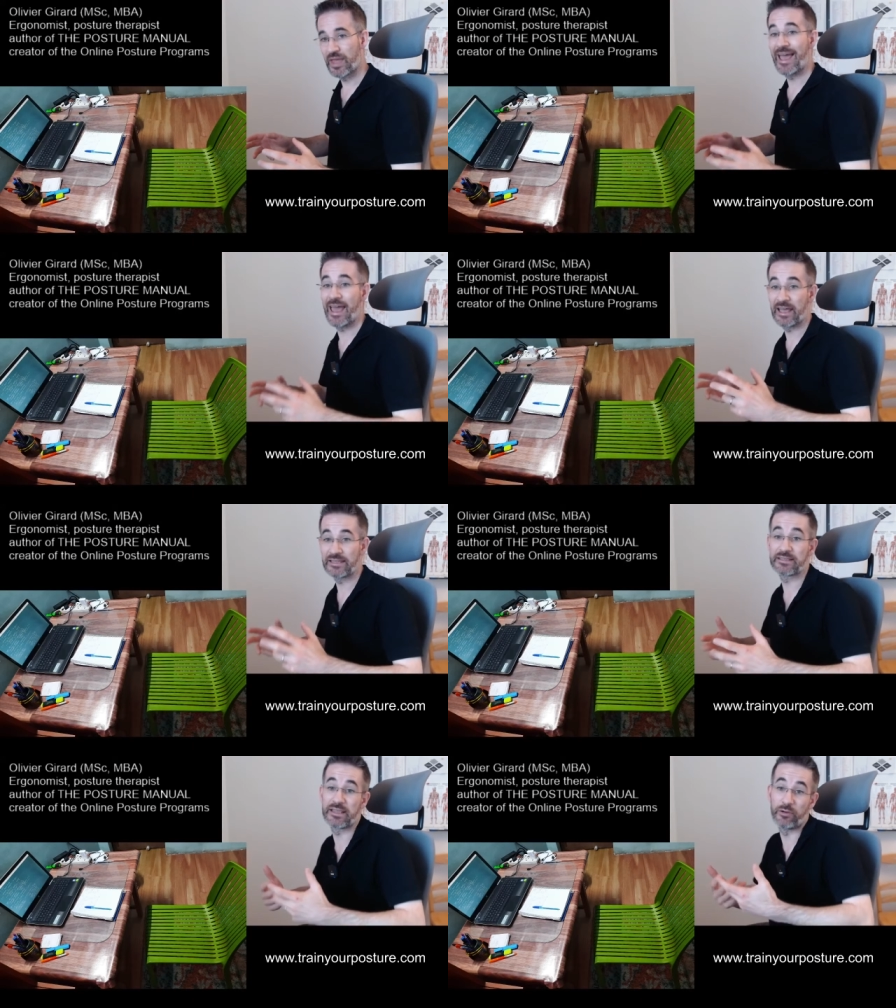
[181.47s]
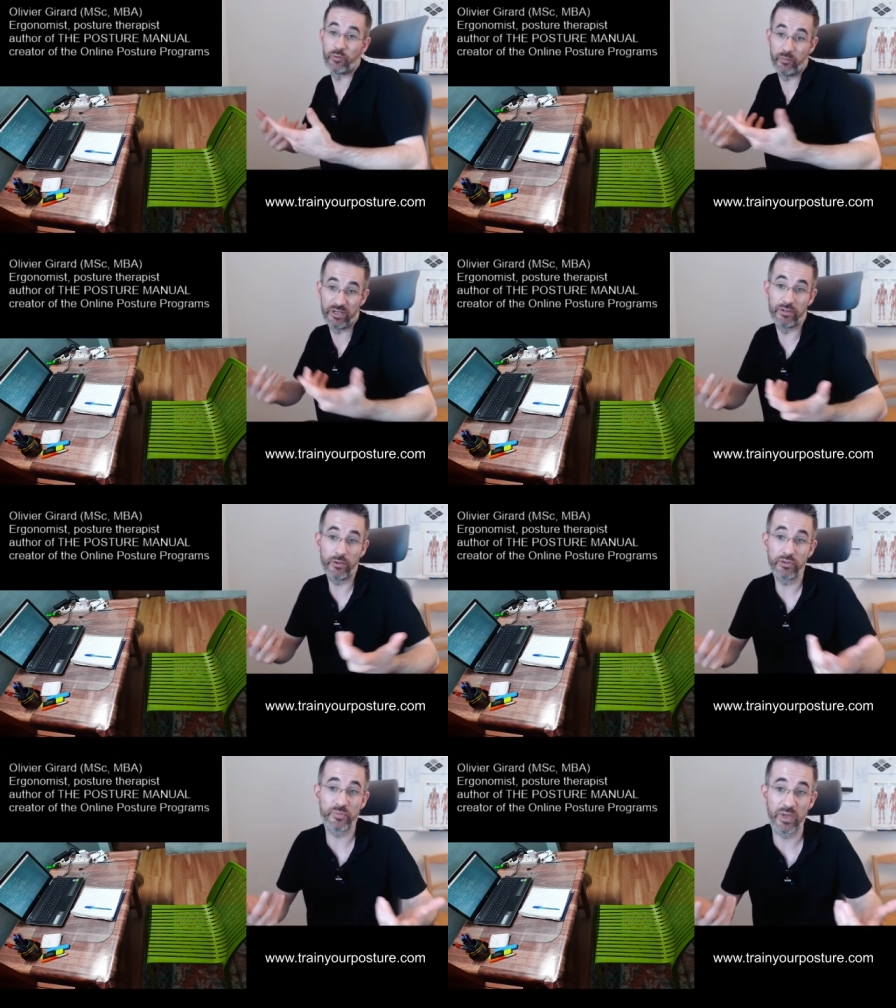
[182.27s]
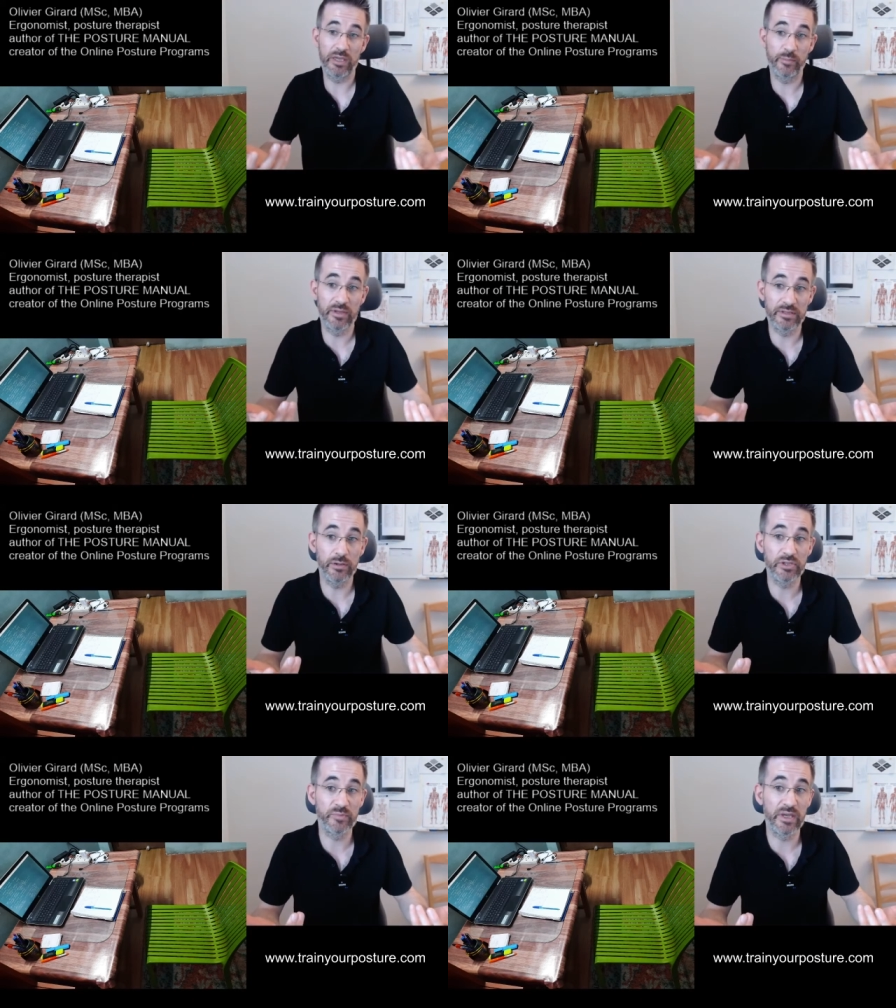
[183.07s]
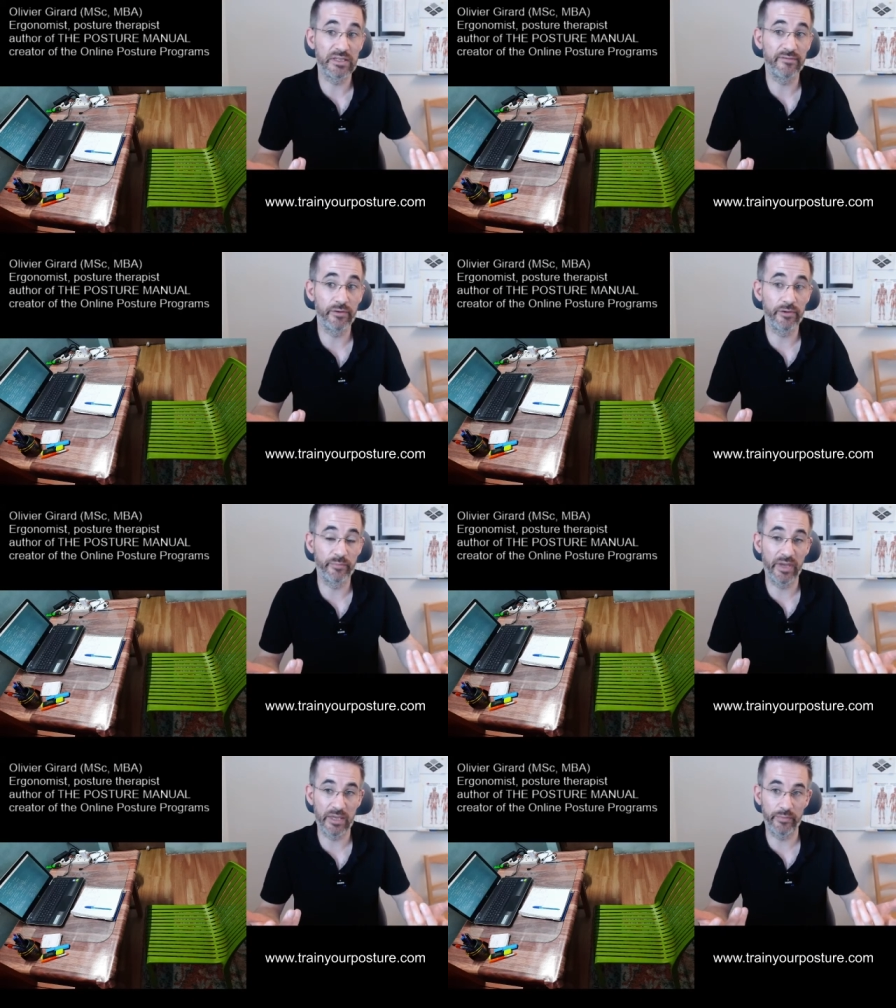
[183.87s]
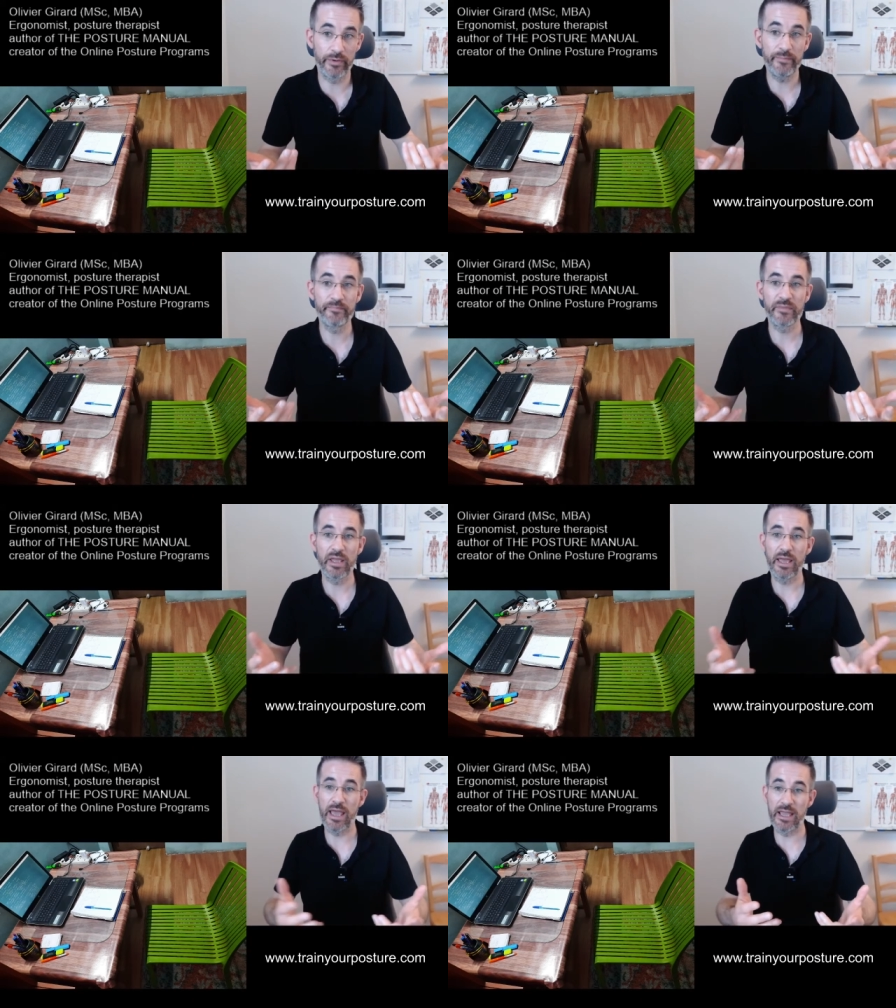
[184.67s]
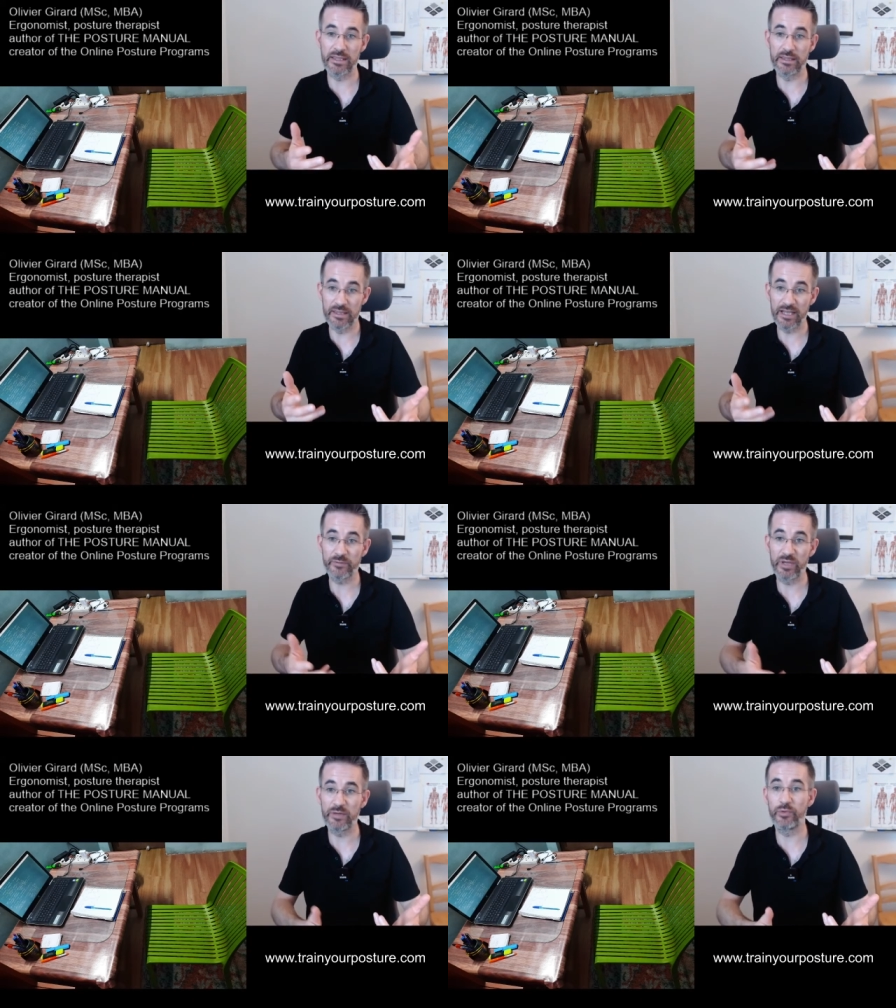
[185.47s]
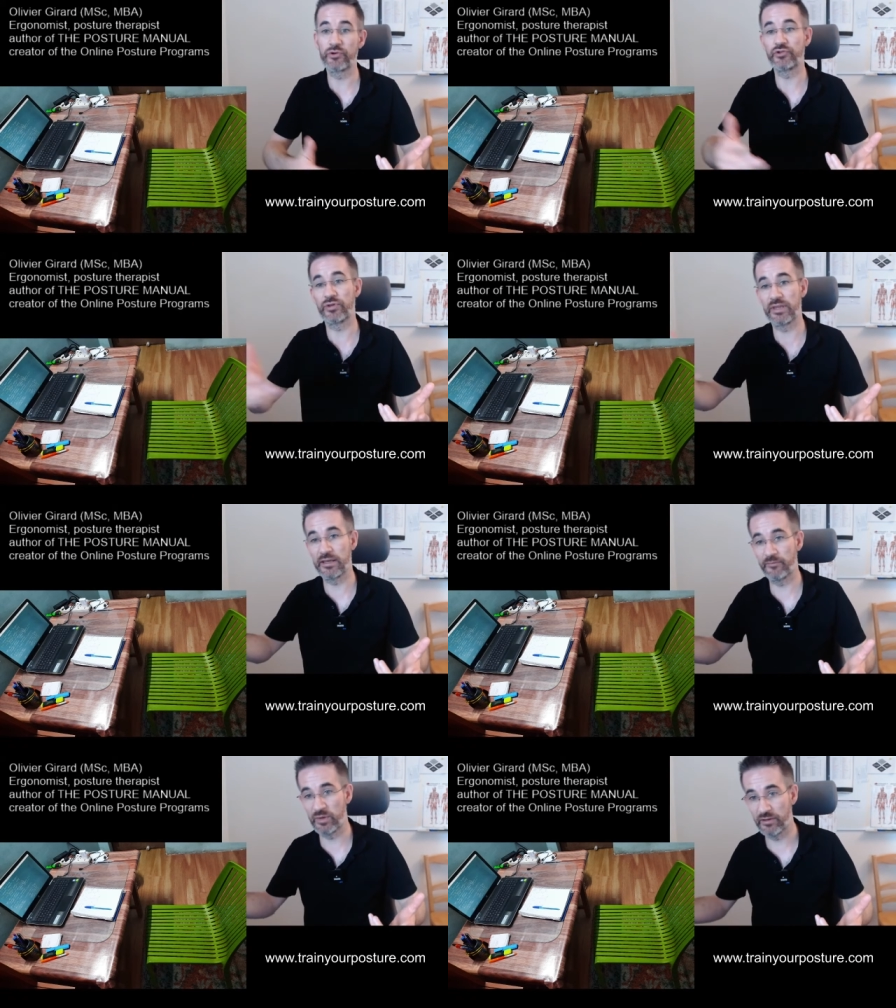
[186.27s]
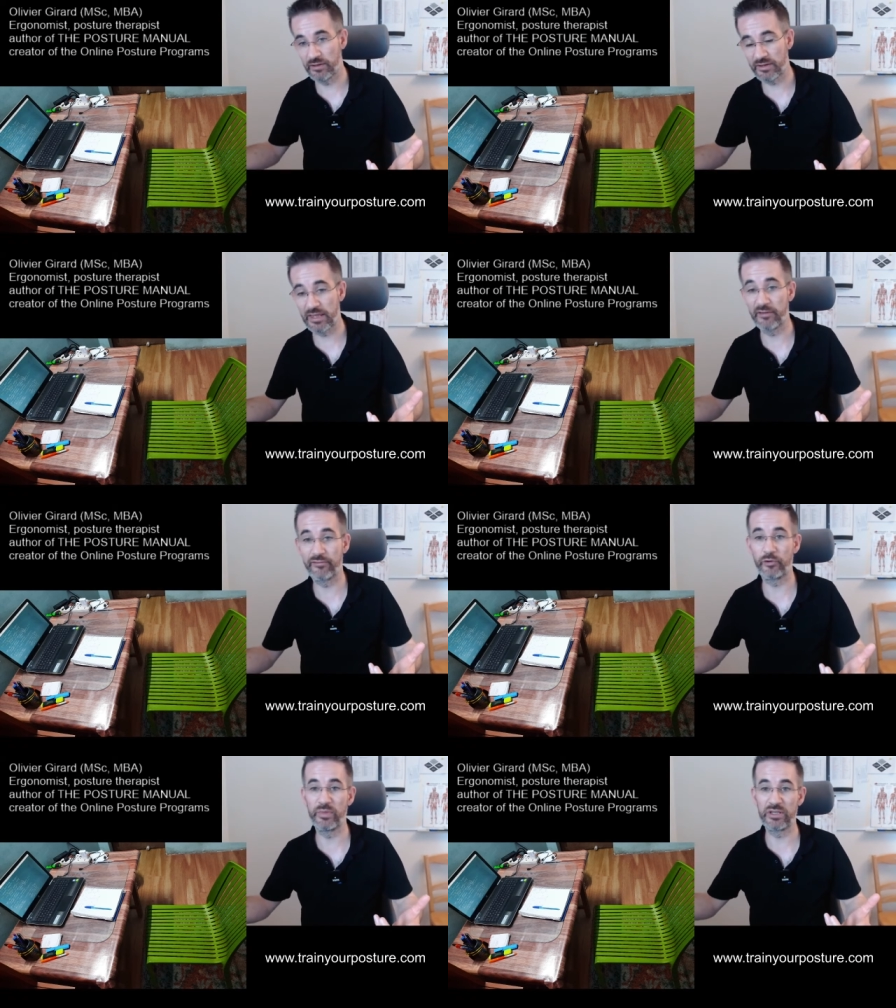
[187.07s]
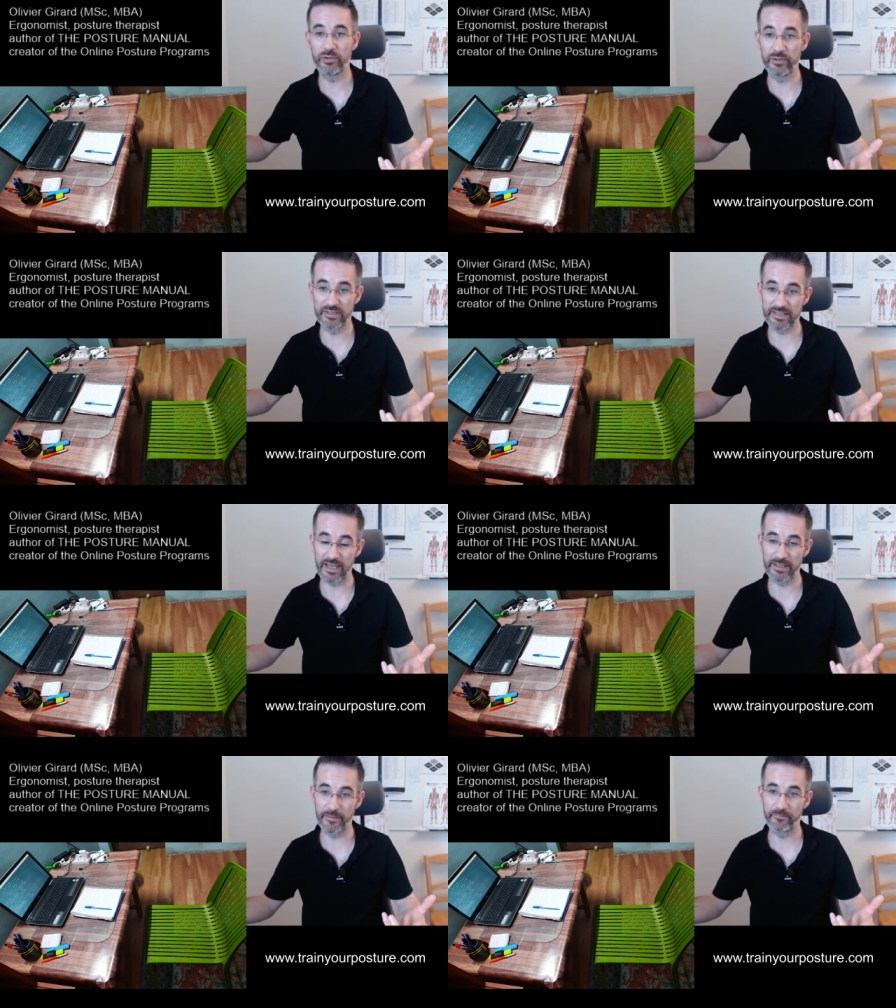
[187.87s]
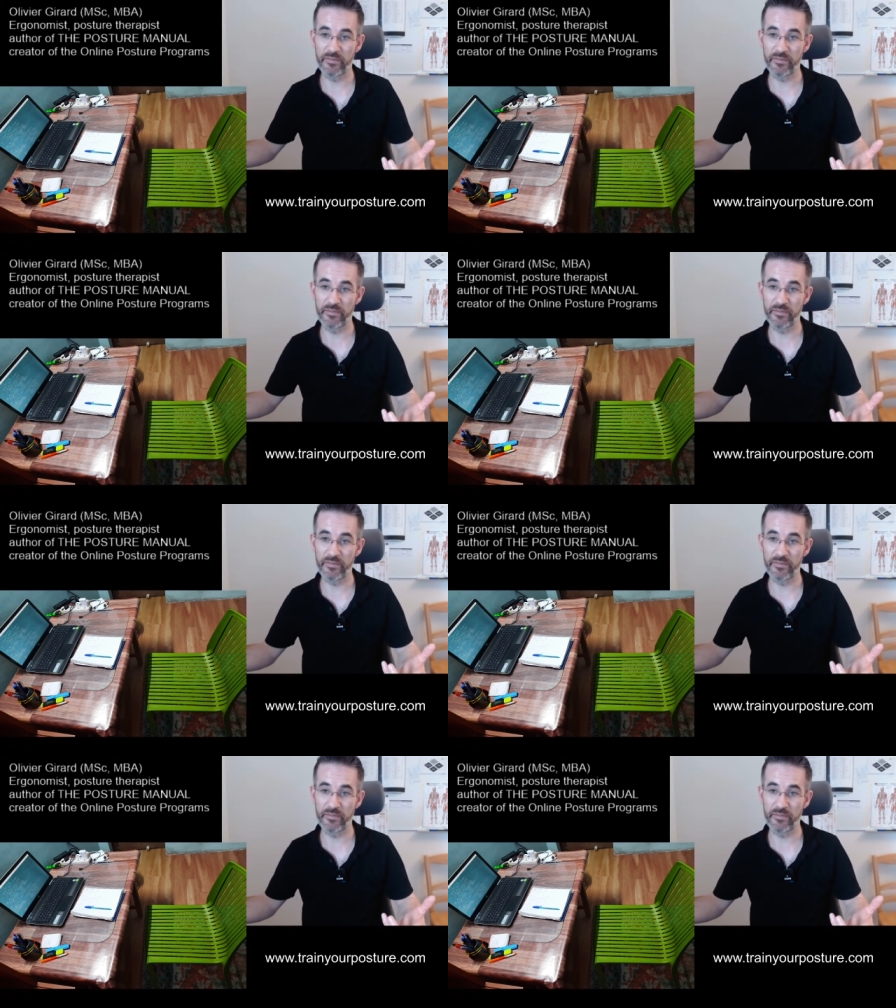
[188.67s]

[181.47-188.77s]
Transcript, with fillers: hence there will be no, spa- no space for the paper, and that paper should there be, therefore be to the side